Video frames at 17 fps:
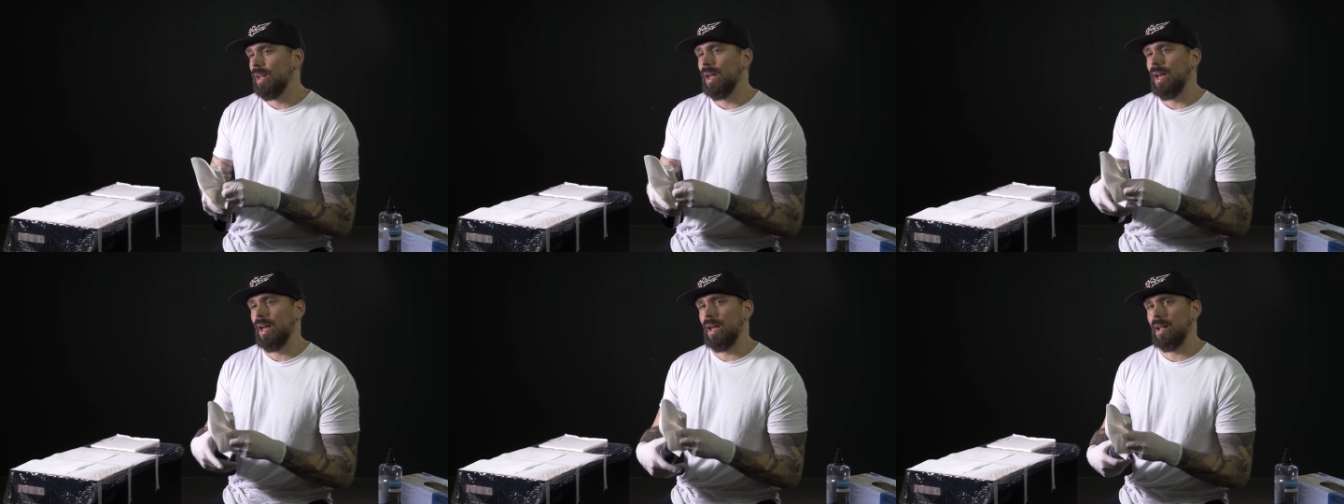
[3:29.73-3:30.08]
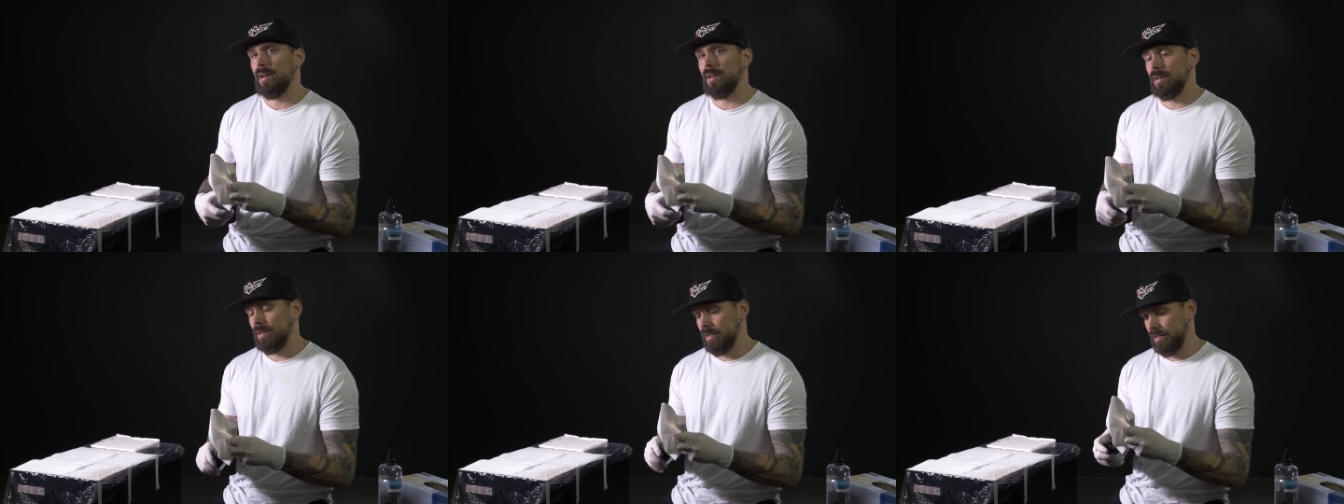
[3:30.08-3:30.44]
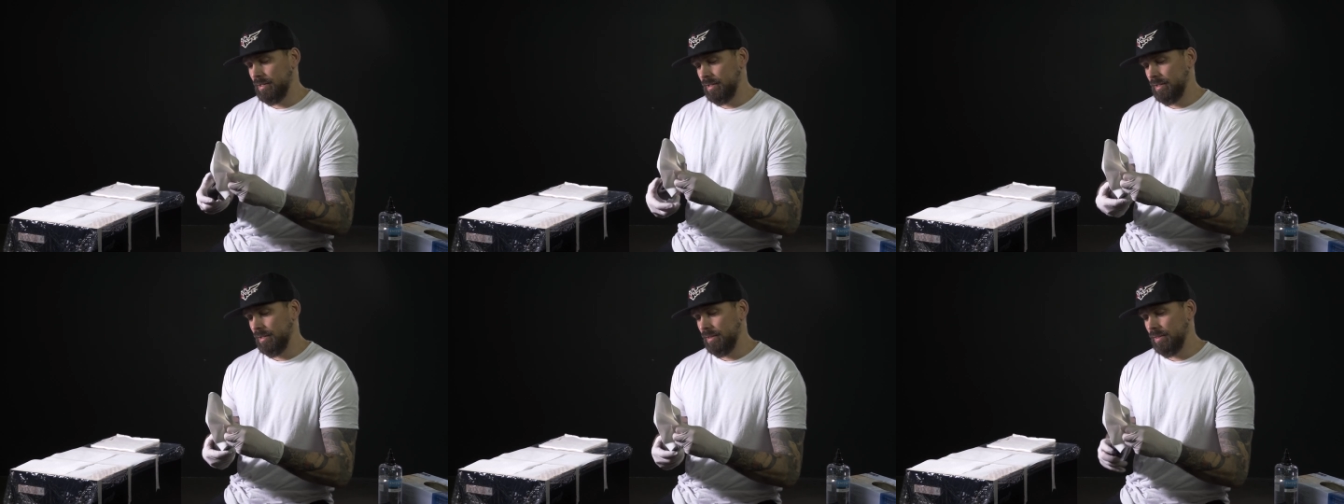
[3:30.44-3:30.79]
And
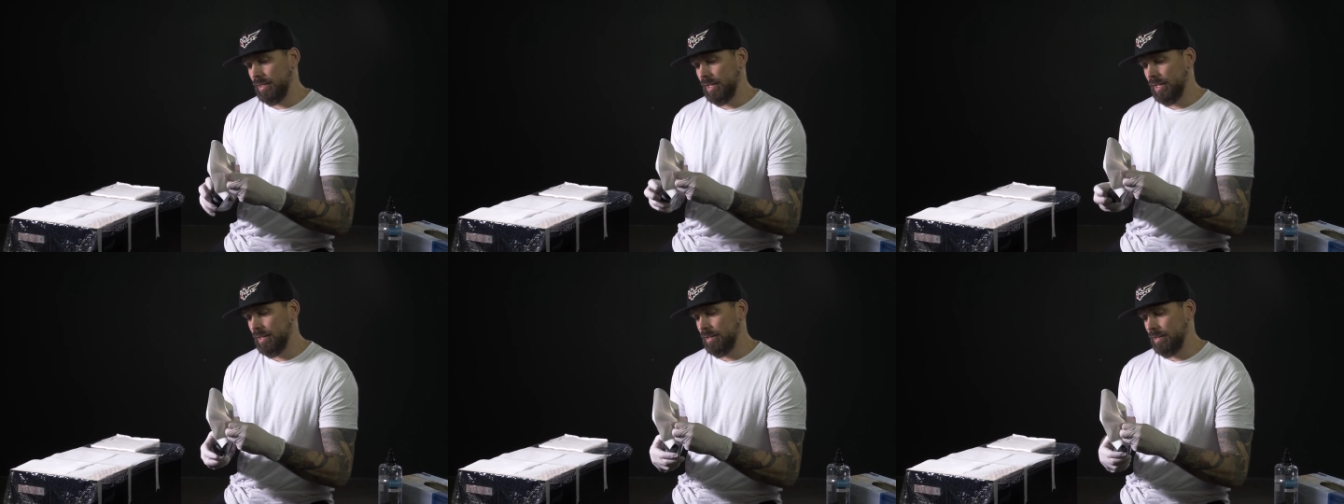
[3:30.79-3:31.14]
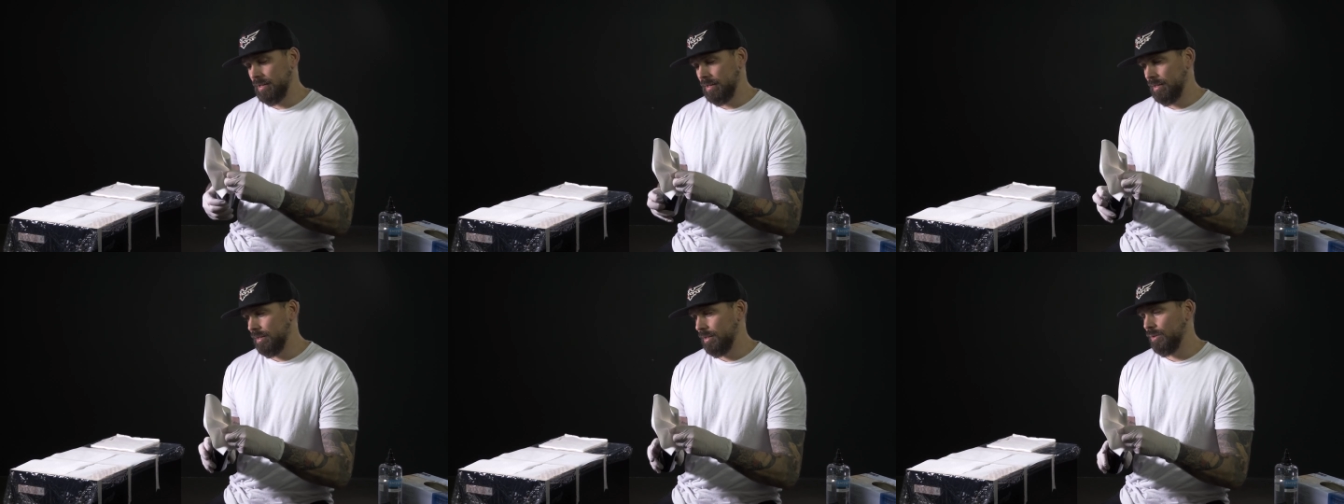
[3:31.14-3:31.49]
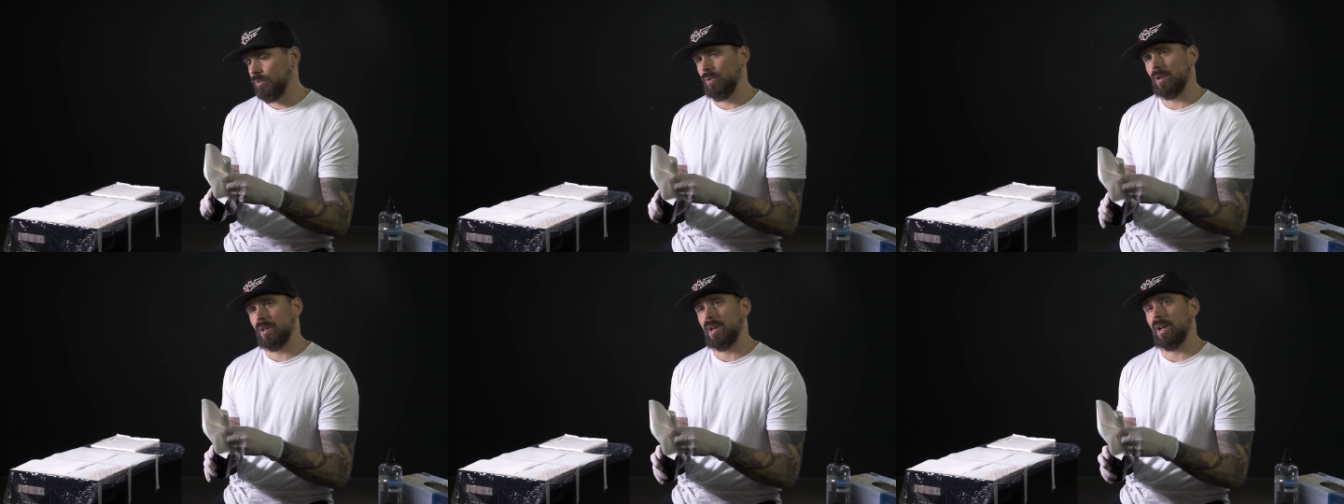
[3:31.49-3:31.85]
then
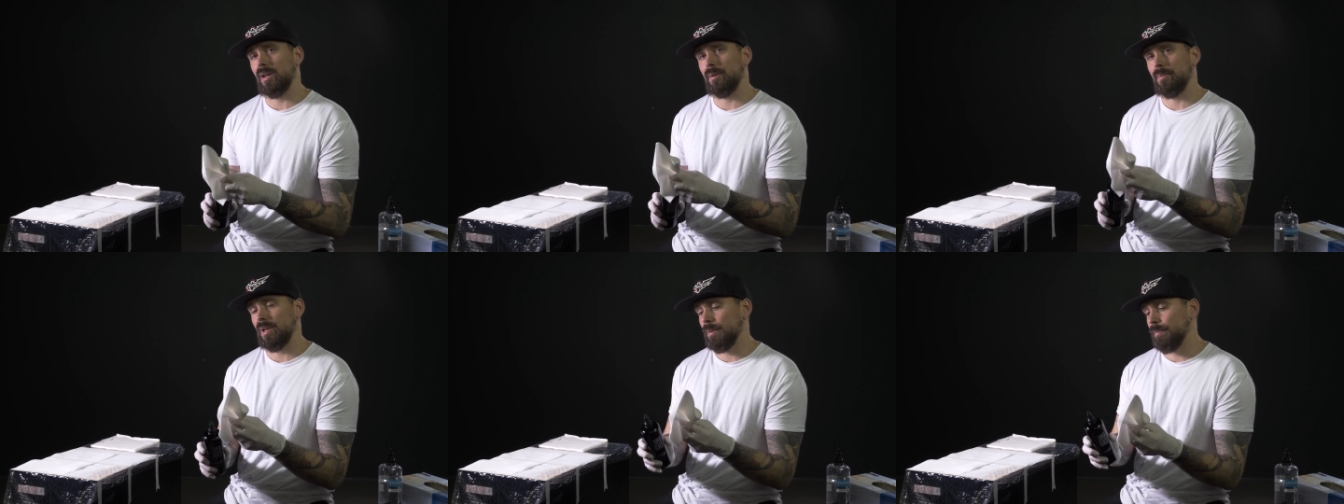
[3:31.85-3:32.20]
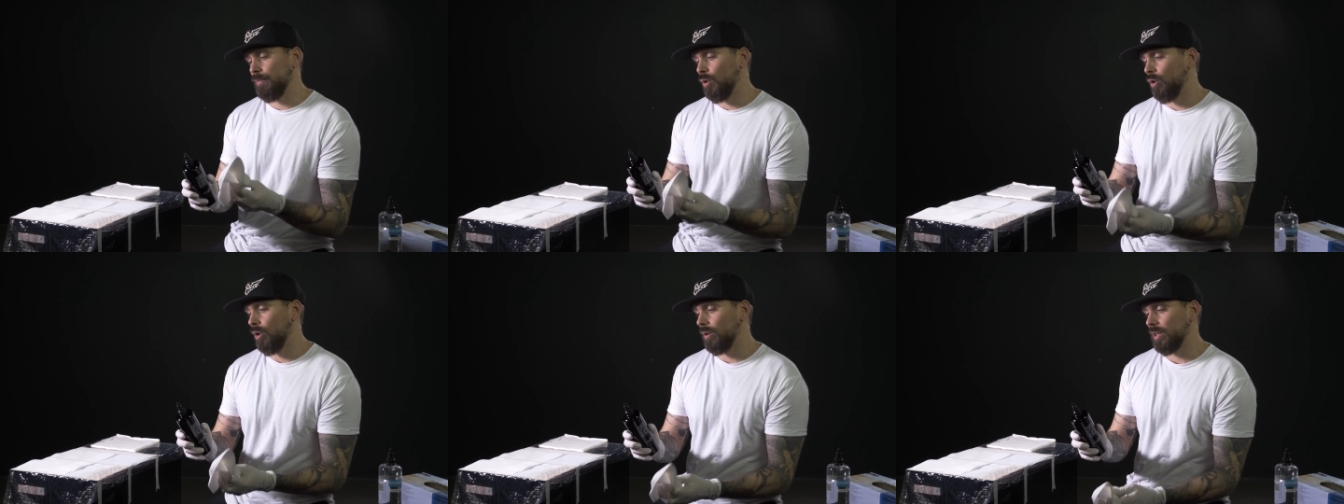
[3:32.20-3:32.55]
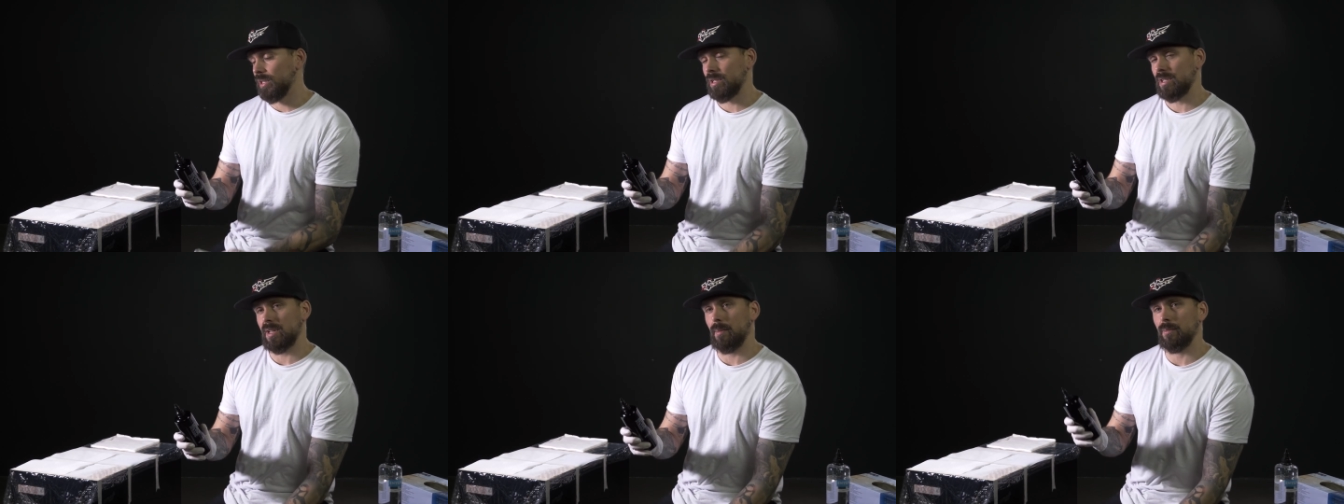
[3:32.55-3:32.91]
we're gonna be
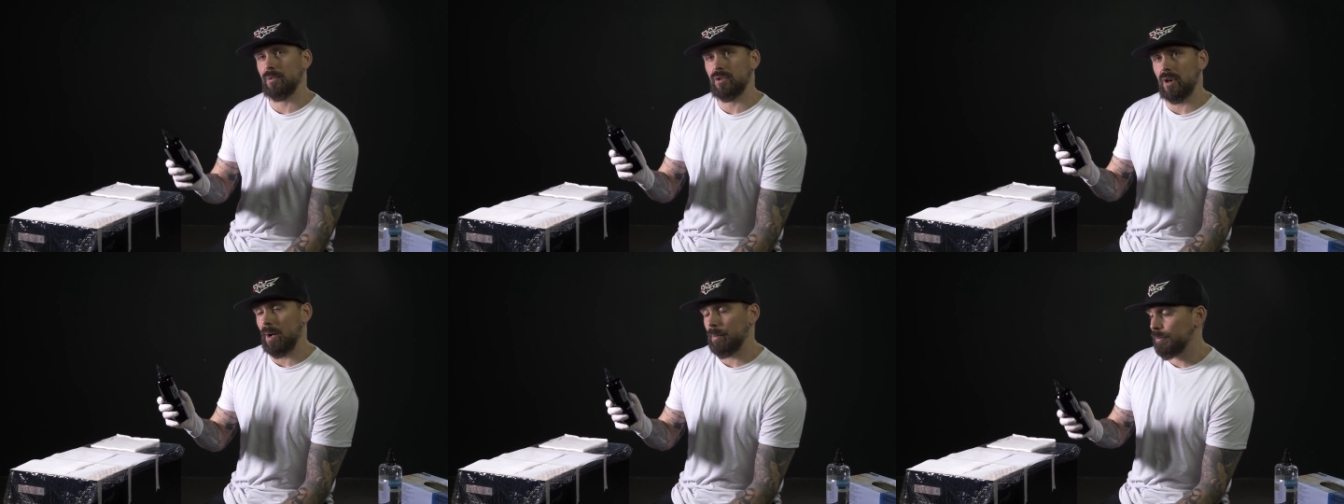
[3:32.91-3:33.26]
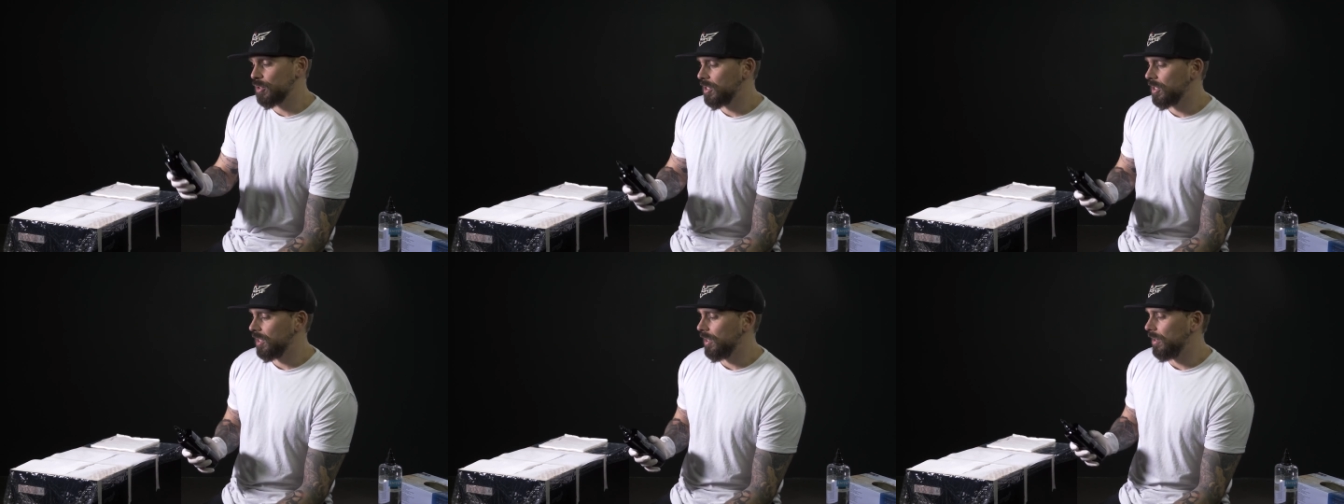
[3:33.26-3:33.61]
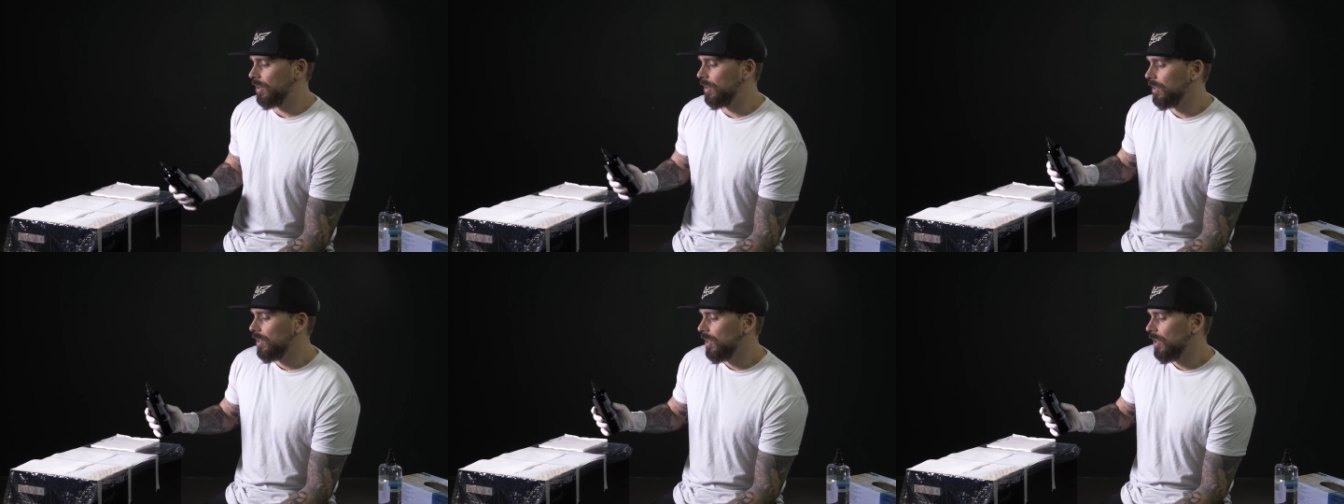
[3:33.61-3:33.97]
pouring some drops here.